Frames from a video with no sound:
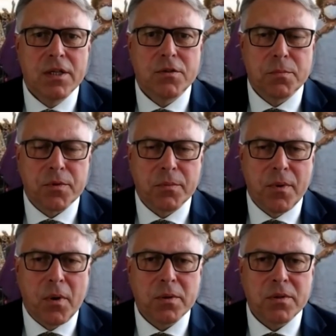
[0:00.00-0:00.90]
to
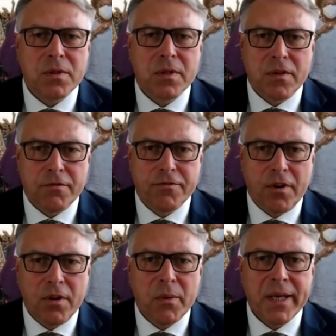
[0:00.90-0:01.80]
promote the
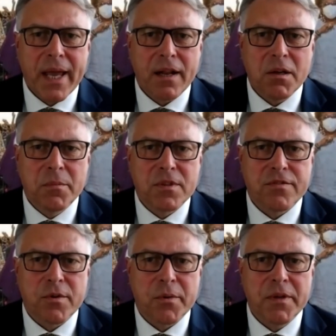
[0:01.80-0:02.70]
following elements
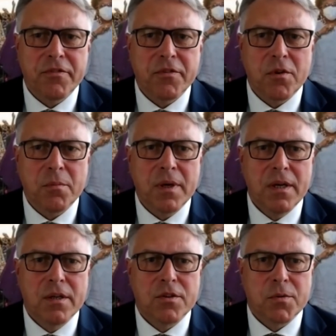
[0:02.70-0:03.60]
for reform
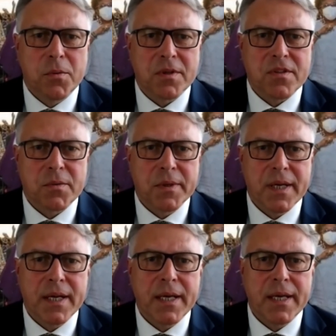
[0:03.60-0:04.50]
towards
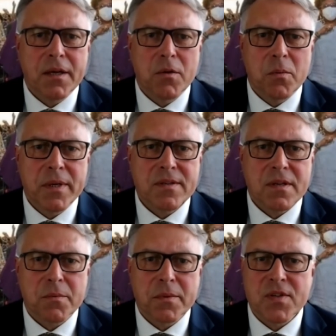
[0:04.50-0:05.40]
creating
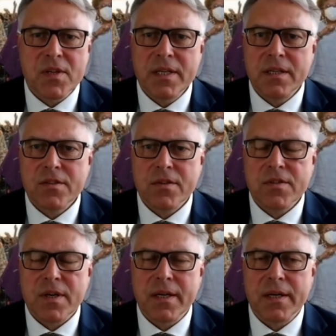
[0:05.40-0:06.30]
risk-resilient
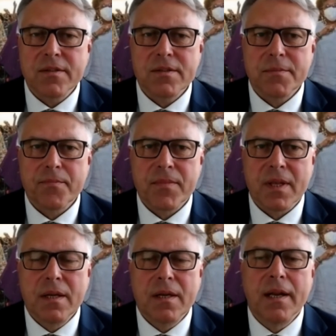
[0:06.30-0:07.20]
societies.
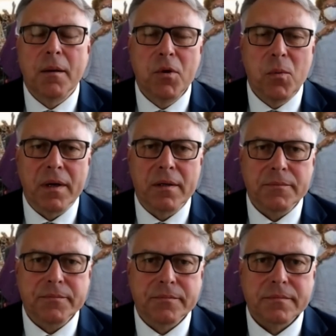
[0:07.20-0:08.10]
Number one,
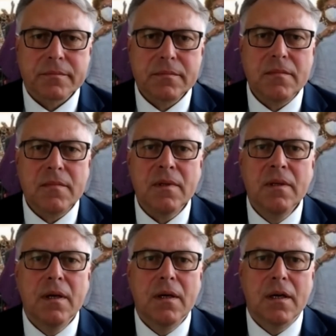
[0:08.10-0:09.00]

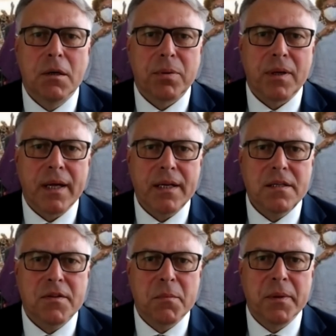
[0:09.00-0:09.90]
applied
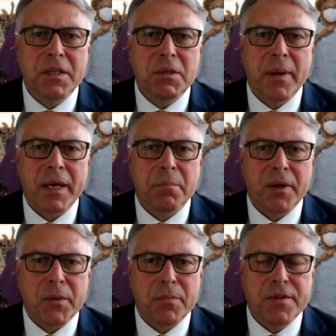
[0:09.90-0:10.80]
the Build Back
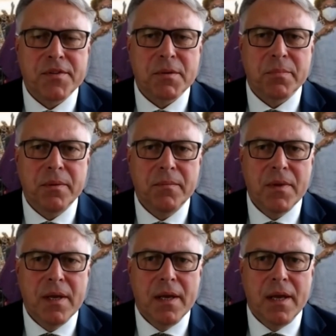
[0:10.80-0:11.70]
Better principle
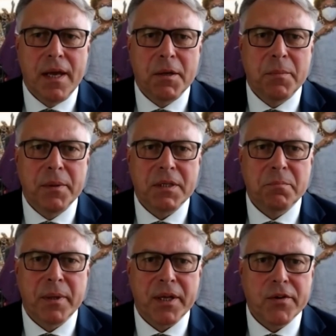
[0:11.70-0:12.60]
and
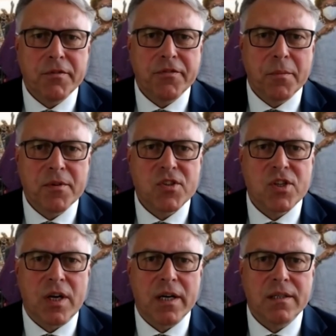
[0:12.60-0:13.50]
build better from the
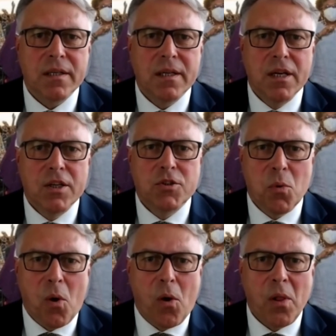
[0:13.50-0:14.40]
start to
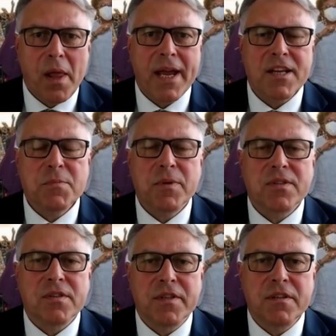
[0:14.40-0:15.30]
all
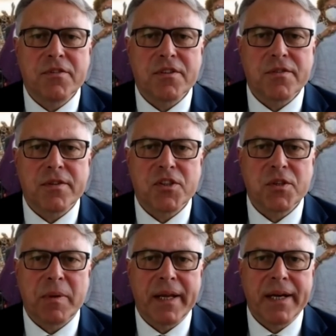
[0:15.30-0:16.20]
aspects of infrastructure
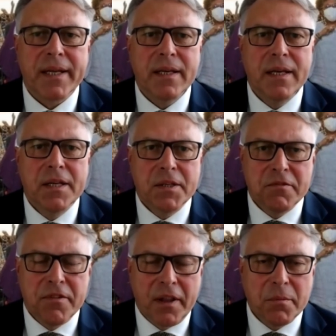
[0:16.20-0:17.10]
planning,
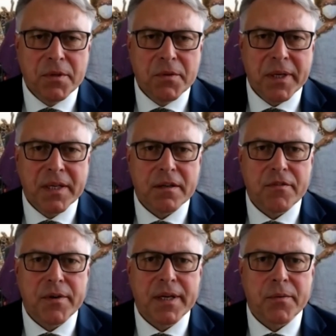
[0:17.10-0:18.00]
development,
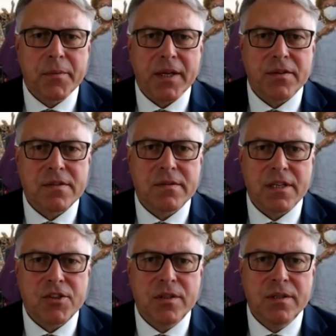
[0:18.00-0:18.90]
recovery, and
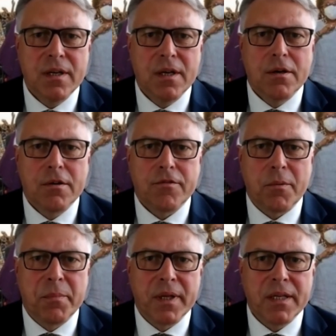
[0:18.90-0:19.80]
reconstruction,
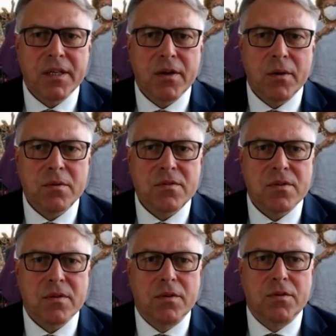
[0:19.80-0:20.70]
from building
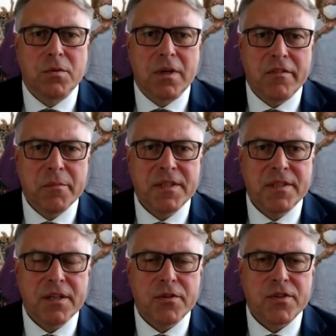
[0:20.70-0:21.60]
codes to government
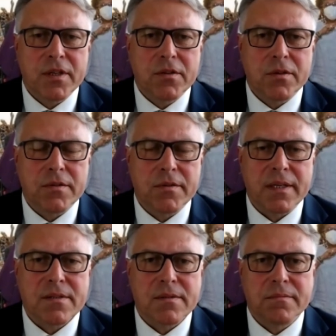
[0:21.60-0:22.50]
tenders and
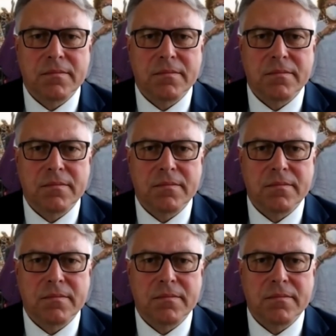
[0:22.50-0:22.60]
contracts.